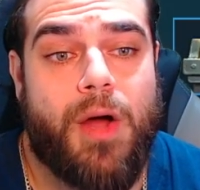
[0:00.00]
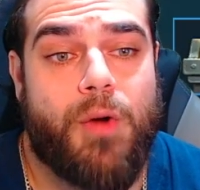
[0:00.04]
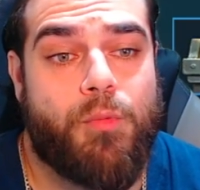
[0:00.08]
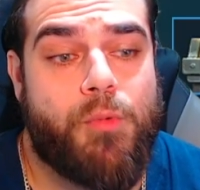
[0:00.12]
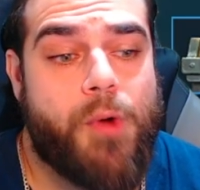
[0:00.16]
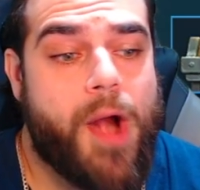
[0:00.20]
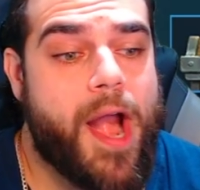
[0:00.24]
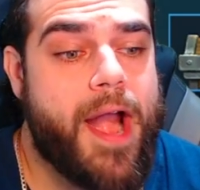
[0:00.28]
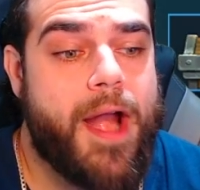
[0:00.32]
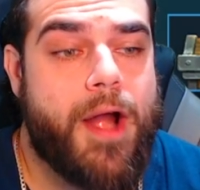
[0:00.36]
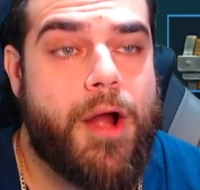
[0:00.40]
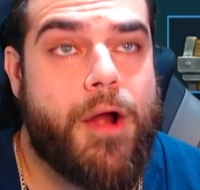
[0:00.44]

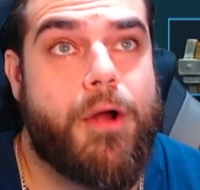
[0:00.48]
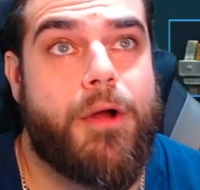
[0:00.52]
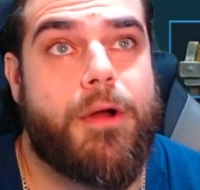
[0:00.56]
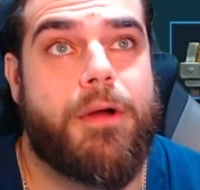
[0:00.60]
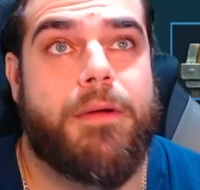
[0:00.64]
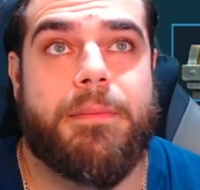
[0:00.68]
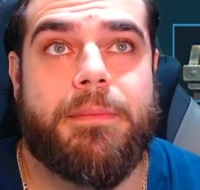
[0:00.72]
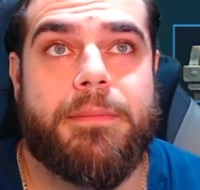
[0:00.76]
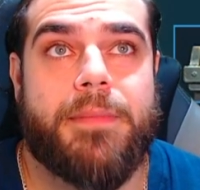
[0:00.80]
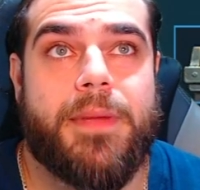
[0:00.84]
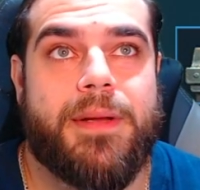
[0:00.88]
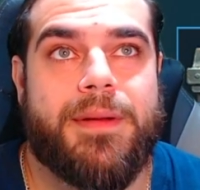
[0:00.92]

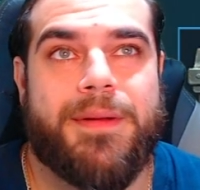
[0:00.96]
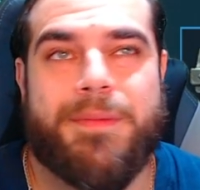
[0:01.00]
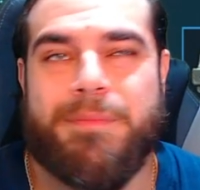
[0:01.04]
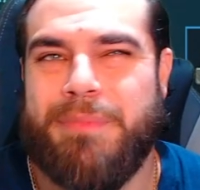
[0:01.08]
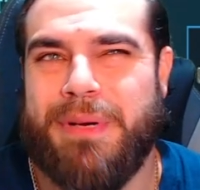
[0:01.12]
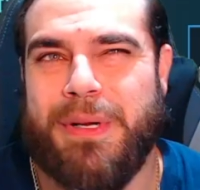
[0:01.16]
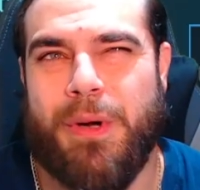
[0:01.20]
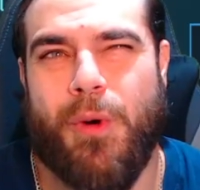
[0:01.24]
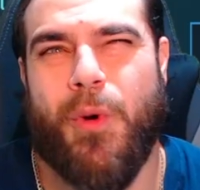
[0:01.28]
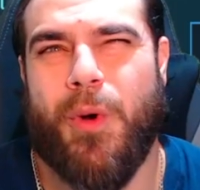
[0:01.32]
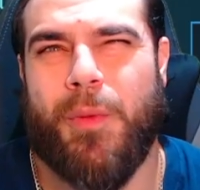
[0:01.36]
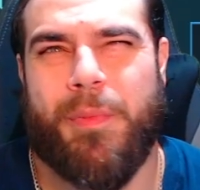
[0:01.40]
rare
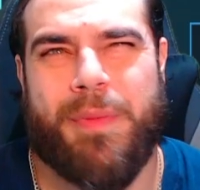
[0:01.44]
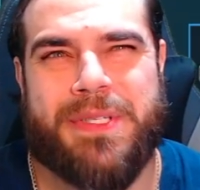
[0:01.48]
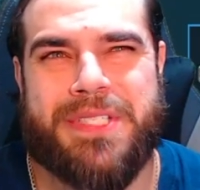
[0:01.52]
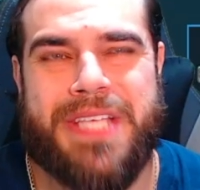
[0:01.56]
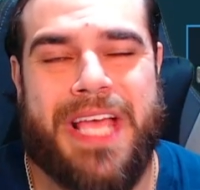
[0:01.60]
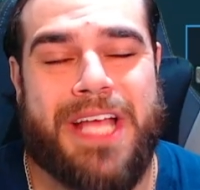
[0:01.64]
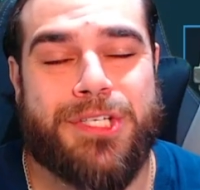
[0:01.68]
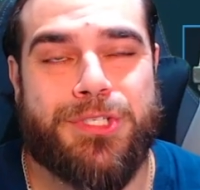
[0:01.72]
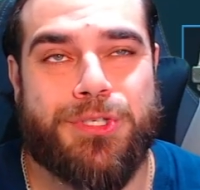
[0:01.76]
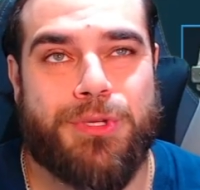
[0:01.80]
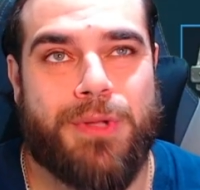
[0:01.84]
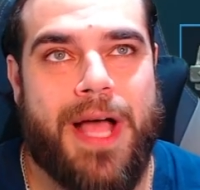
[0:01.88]
or
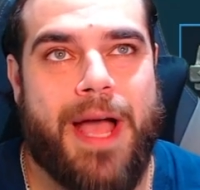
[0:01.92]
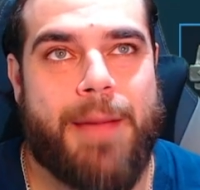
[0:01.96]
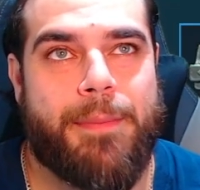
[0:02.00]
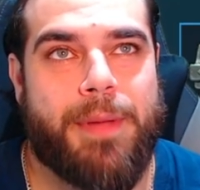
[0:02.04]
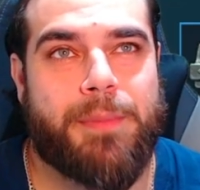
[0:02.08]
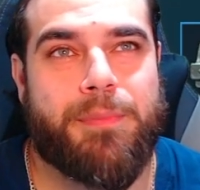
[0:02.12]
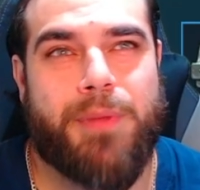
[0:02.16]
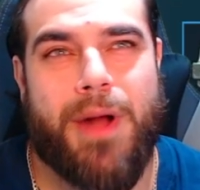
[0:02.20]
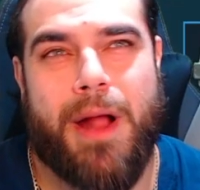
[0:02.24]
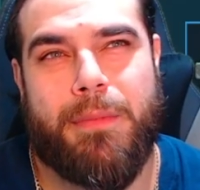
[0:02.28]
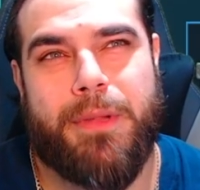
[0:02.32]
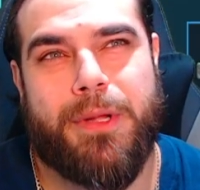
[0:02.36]
potential
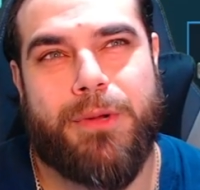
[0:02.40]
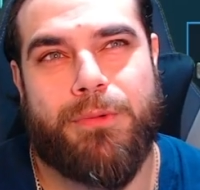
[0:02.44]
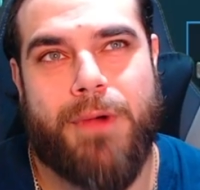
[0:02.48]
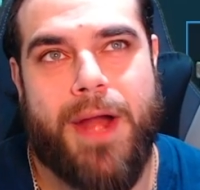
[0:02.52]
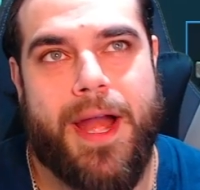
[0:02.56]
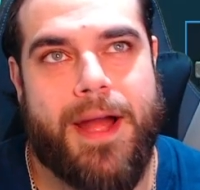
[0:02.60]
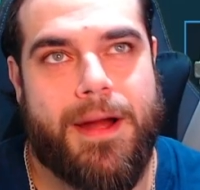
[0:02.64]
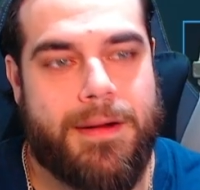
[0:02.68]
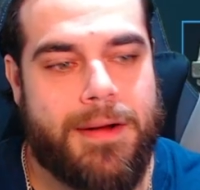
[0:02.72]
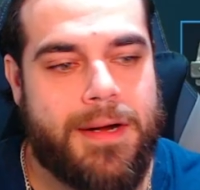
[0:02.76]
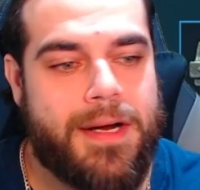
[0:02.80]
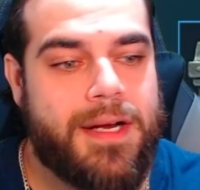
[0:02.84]
epic, probably
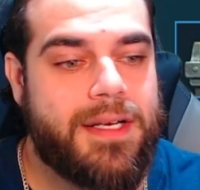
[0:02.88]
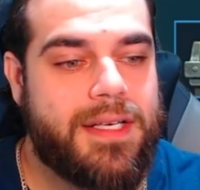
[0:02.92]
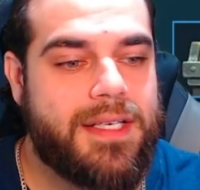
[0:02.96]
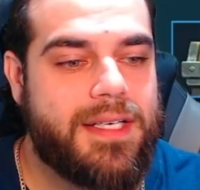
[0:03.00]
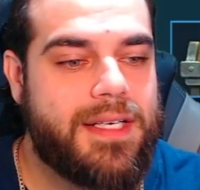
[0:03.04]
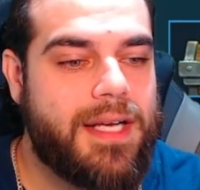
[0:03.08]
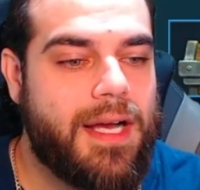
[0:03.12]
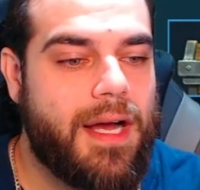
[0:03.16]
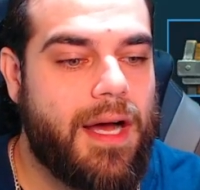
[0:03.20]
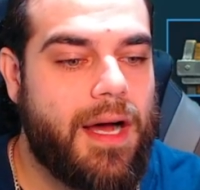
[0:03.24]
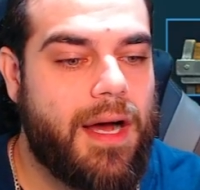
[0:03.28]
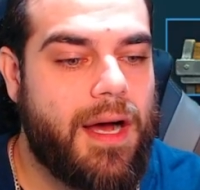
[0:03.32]
rare,
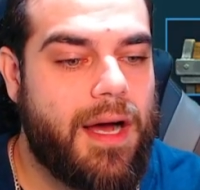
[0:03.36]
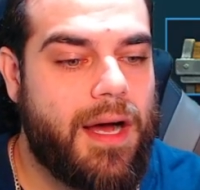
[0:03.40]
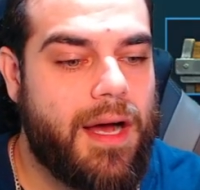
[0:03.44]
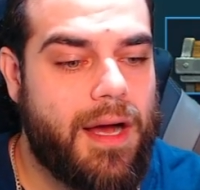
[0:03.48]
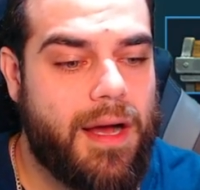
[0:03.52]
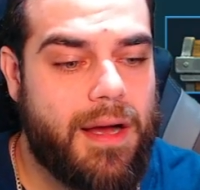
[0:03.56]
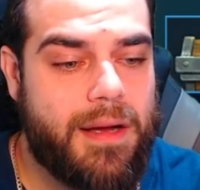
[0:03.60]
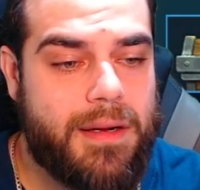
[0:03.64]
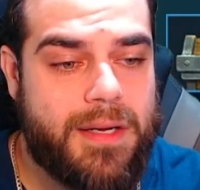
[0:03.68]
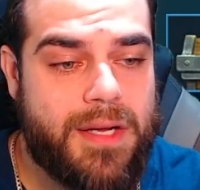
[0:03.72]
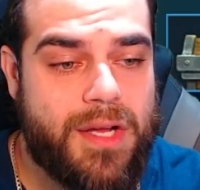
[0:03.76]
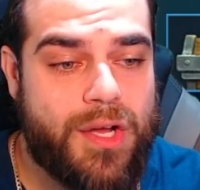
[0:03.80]

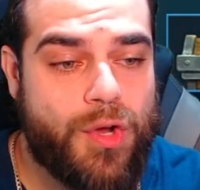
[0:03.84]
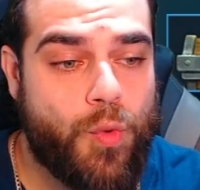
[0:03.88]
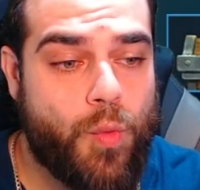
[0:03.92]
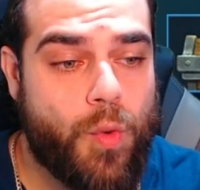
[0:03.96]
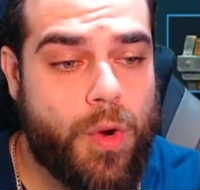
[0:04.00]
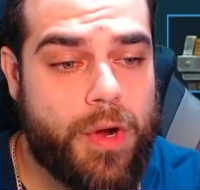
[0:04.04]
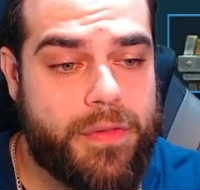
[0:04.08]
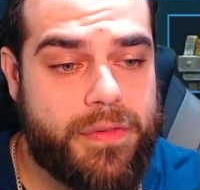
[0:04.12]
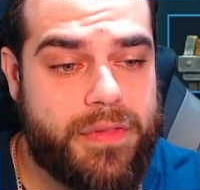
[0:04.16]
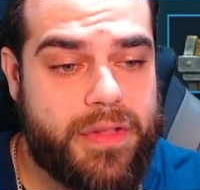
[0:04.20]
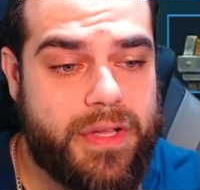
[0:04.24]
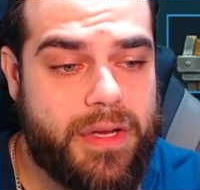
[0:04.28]

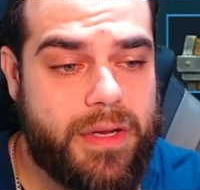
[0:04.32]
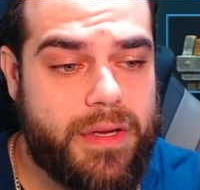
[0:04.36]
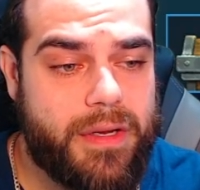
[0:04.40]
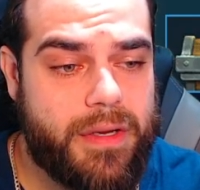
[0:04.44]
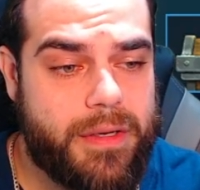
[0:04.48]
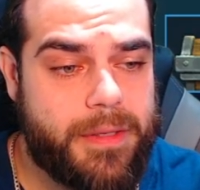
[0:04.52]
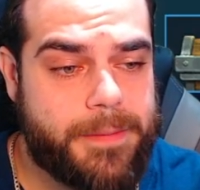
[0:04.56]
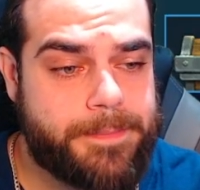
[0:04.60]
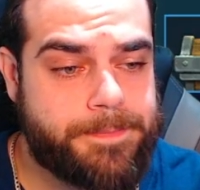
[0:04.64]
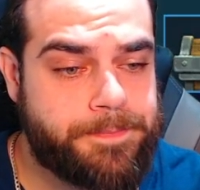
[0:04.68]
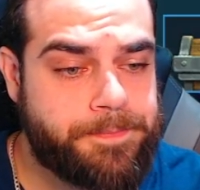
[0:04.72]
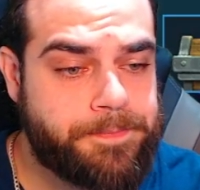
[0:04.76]
one of
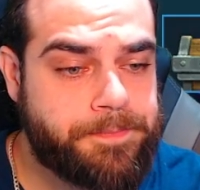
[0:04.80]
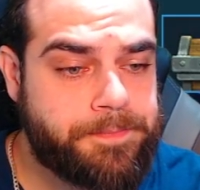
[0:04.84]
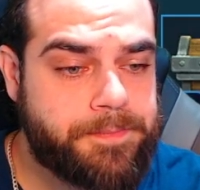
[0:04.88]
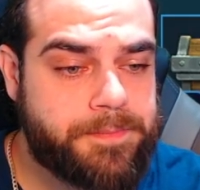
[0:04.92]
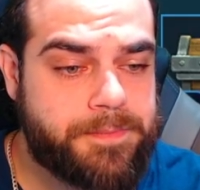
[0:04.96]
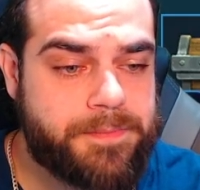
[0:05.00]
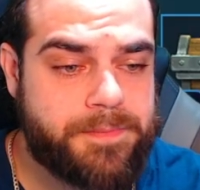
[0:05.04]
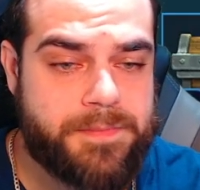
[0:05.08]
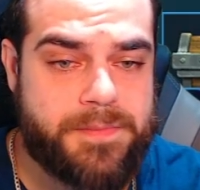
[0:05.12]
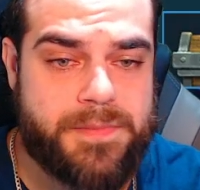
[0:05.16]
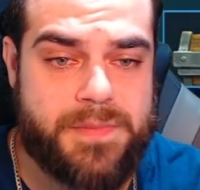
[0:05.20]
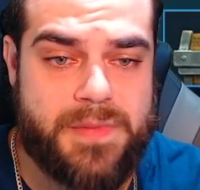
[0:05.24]
the
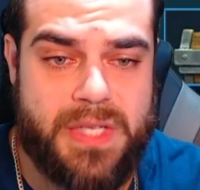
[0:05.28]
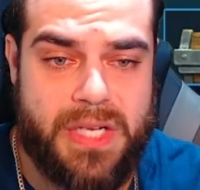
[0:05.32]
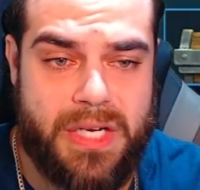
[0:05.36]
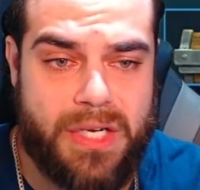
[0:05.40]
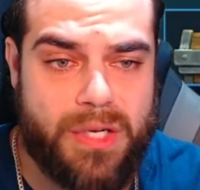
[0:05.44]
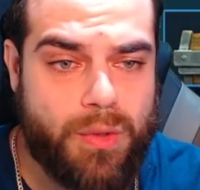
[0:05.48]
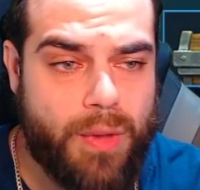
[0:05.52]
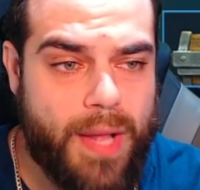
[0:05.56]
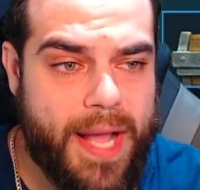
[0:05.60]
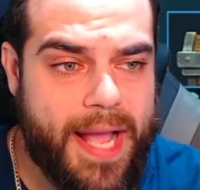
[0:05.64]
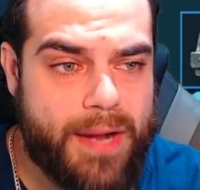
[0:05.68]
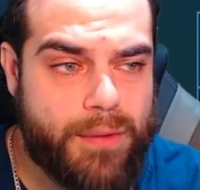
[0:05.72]

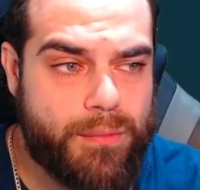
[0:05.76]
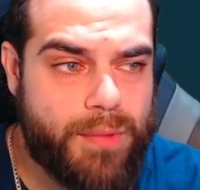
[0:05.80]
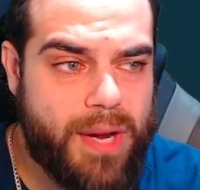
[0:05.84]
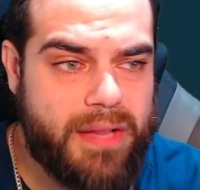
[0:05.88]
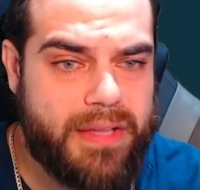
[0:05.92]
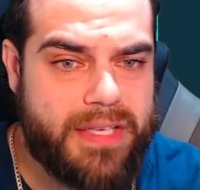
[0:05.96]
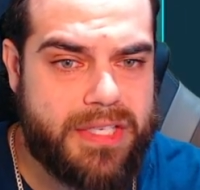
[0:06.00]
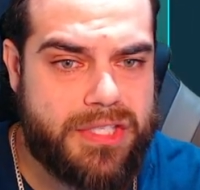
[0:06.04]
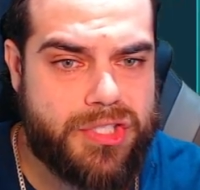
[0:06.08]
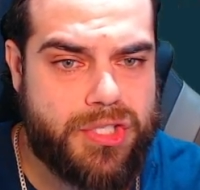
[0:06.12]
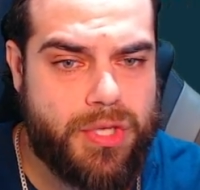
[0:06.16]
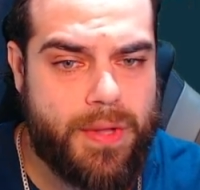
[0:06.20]
clan
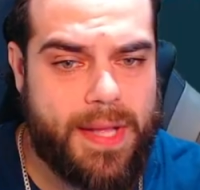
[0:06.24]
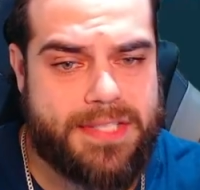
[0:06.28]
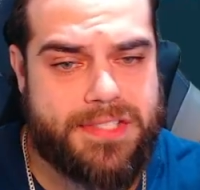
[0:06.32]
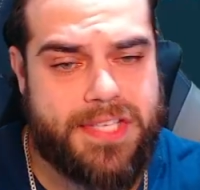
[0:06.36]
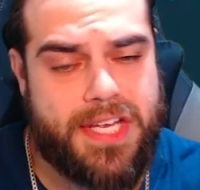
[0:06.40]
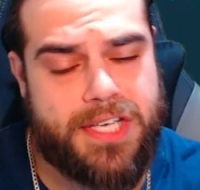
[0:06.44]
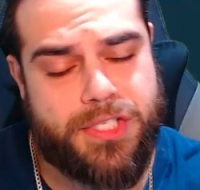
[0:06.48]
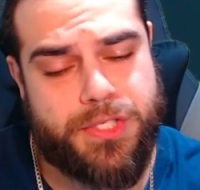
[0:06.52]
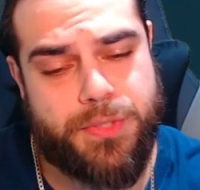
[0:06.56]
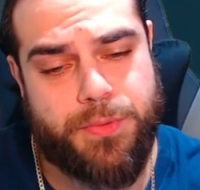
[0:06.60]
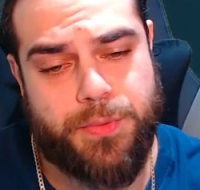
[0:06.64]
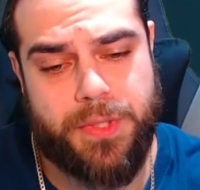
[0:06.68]
relics. So
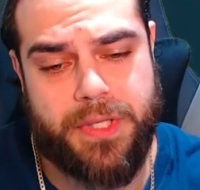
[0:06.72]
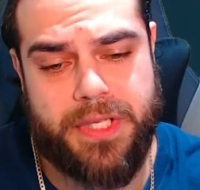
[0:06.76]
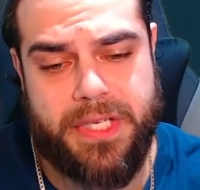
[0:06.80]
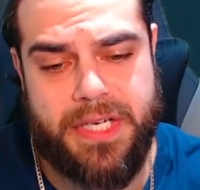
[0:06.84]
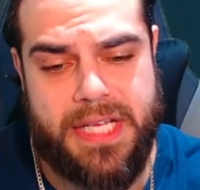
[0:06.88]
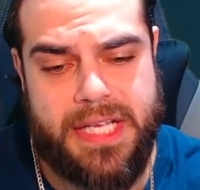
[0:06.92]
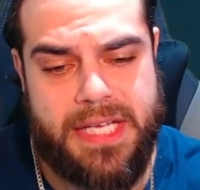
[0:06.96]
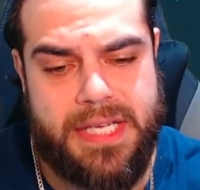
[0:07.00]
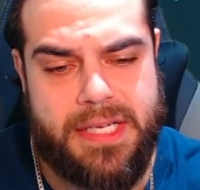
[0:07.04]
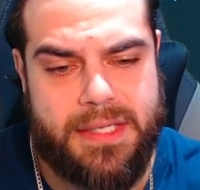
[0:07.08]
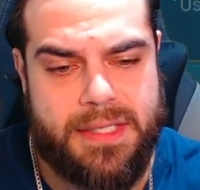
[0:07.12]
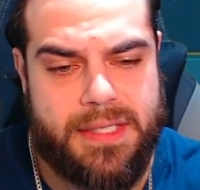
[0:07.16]
that's actually really
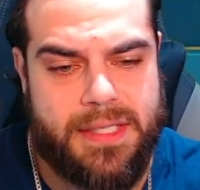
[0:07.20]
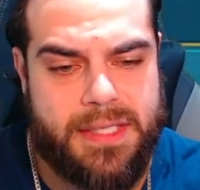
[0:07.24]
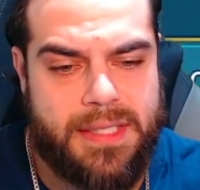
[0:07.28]
neat.